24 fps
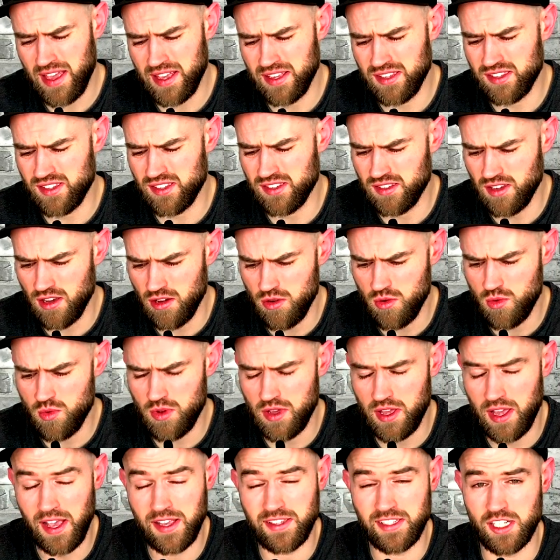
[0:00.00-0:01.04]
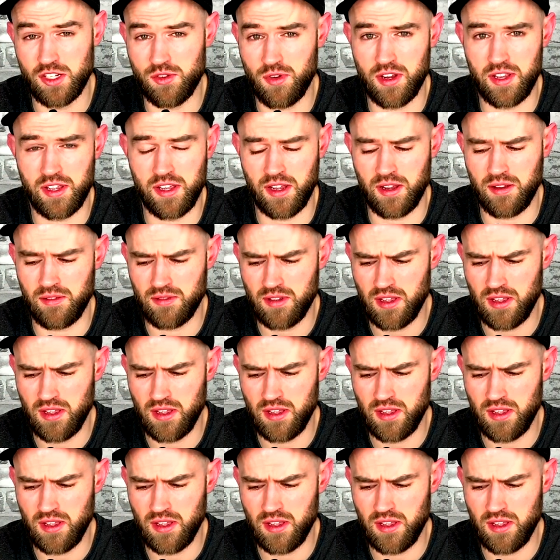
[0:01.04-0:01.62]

is so easy drinking.